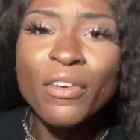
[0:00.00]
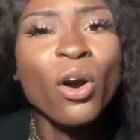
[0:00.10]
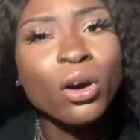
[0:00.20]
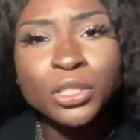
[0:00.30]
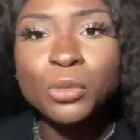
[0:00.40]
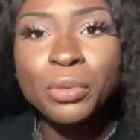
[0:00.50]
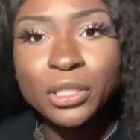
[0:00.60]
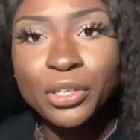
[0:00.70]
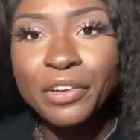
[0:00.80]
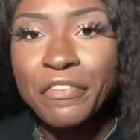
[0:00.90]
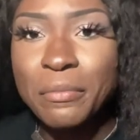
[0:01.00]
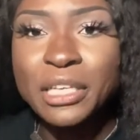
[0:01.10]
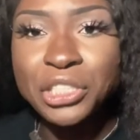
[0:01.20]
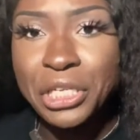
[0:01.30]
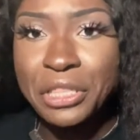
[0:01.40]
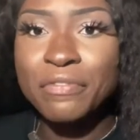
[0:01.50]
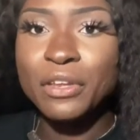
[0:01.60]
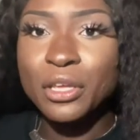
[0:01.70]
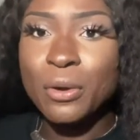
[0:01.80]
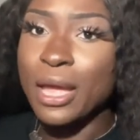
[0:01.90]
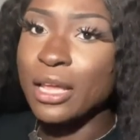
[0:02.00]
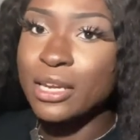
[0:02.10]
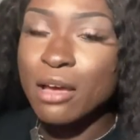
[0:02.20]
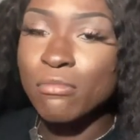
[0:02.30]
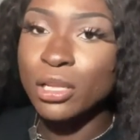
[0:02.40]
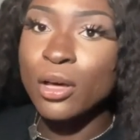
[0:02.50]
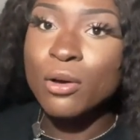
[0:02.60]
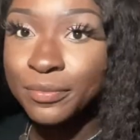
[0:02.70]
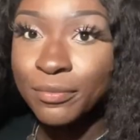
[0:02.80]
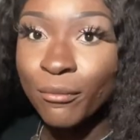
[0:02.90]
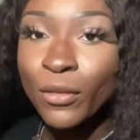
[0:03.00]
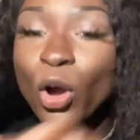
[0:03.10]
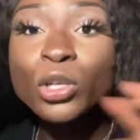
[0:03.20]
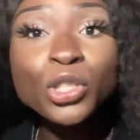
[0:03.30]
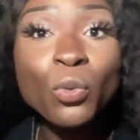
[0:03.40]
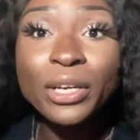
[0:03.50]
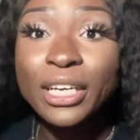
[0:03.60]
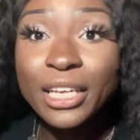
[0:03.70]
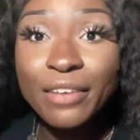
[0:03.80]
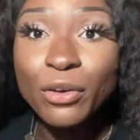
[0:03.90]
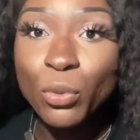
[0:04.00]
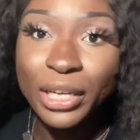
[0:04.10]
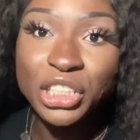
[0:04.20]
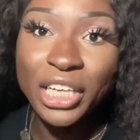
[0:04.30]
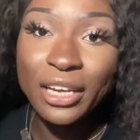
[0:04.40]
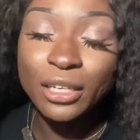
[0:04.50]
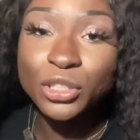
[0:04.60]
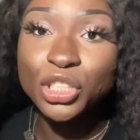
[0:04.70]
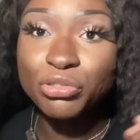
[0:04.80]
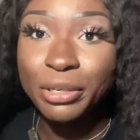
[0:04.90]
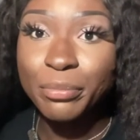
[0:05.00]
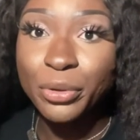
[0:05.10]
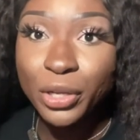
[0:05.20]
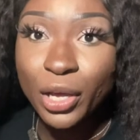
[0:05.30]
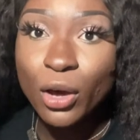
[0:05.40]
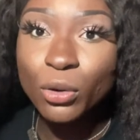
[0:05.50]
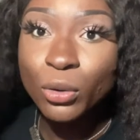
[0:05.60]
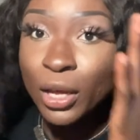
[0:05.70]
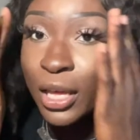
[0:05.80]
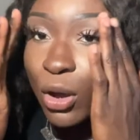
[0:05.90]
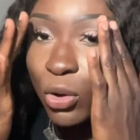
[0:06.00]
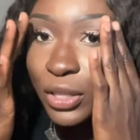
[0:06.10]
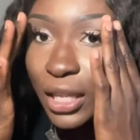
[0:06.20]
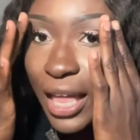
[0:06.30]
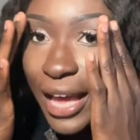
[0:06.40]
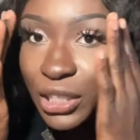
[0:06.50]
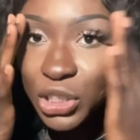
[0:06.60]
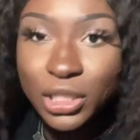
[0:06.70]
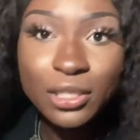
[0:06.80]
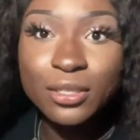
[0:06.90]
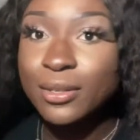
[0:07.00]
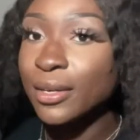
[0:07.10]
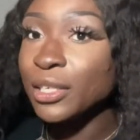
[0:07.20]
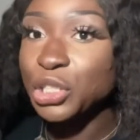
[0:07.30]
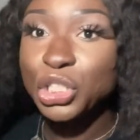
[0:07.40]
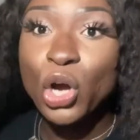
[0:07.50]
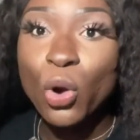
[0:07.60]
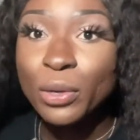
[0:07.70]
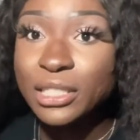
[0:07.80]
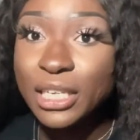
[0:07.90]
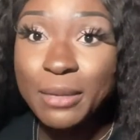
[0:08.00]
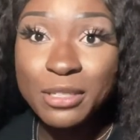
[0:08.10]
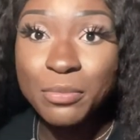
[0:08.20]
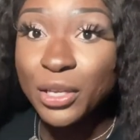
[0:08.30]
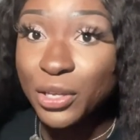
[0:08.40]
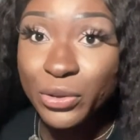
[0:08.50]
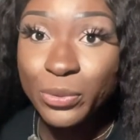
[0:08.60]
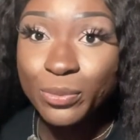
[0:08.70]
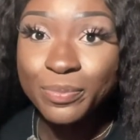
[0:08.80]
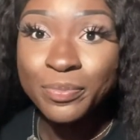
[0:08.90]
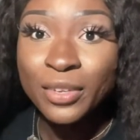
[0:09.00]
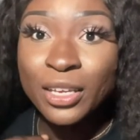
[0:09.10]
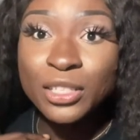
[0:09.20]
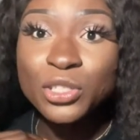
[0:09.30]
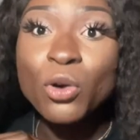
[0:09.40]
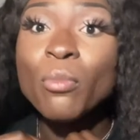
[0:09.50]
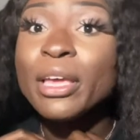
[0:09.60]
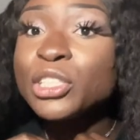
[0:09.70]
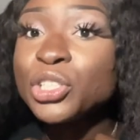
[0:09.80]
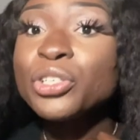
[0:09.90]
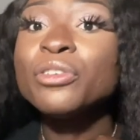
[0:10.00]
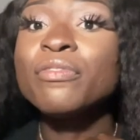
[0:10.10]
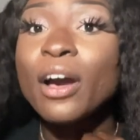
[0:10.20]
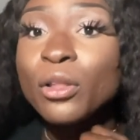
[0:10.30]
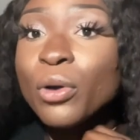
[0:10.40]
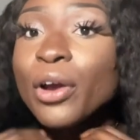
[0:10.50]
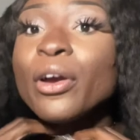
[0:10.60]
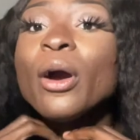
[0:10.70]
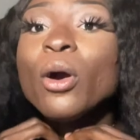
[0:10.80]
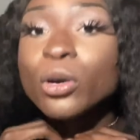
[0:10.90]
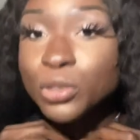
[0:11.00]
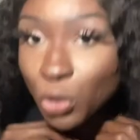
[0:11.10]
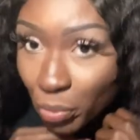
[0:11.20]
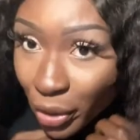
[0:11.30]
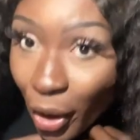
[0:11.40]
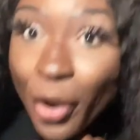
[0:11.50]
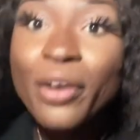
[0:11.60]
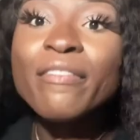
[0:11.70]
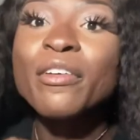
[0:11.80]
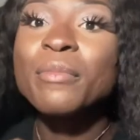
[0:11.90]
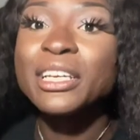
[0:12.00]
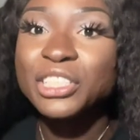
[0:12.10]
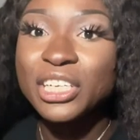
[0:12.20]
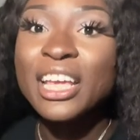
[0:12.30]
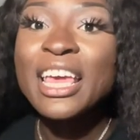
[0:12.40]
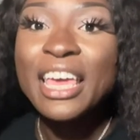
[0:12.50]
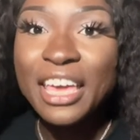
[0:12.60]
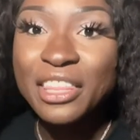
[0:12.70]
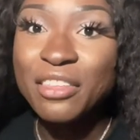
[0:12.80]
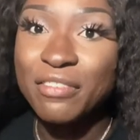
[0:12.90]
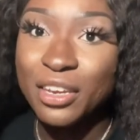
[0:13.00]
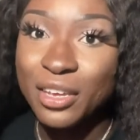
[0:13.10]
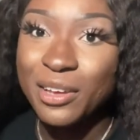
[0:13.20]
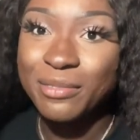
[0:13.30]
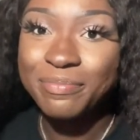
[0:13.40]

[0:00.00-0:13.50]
I also put their information in the video and down below. Also wanted to give a quick shout out to Dream Beauty Co. on the lashes. She always keeps me cute. So make sure you follow her. I'll also put her information in the video.